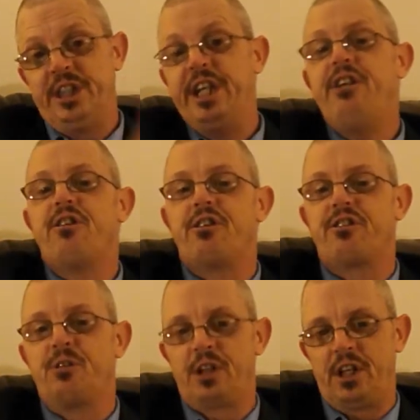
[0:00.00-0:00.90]
teachers
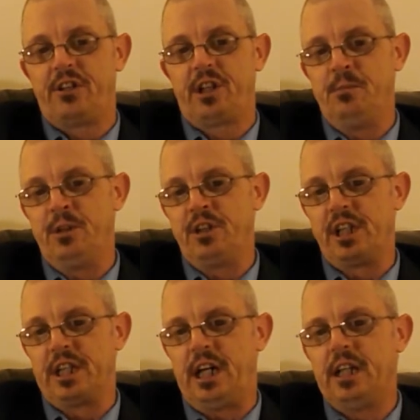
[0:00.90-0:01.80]
to another community
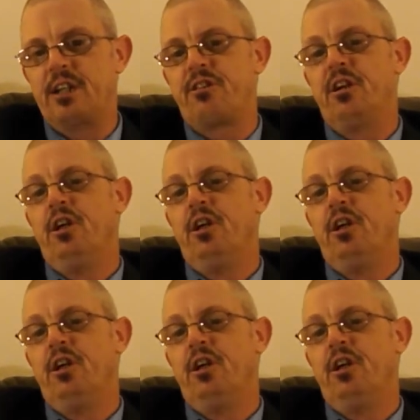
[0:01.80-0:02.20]
college